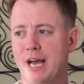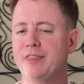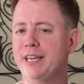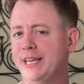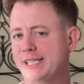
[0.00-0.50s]
I
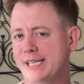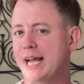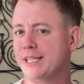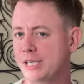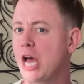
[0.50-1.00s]
think he
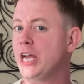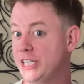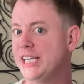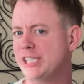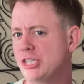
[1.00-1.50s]
stands a
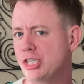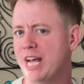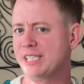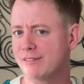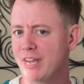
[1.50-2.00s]
decent
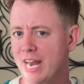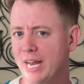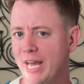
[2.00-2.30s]
chance of getting